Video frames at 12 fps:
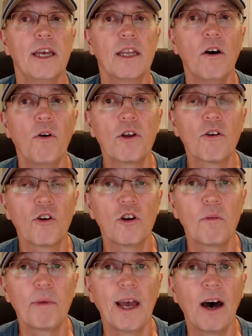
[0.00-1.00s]
you're going
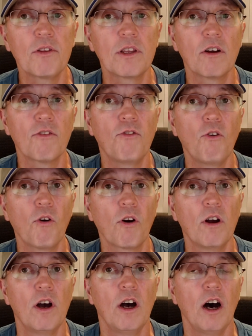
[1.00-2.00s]
to be out there for
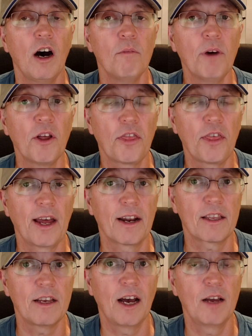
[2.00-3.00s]
a month at a
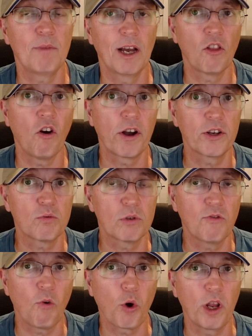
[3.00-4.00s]
time. My longest was
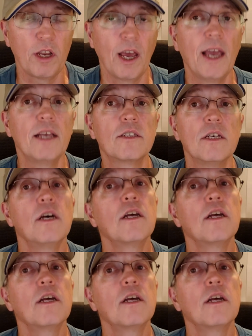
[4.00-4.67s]
40 days.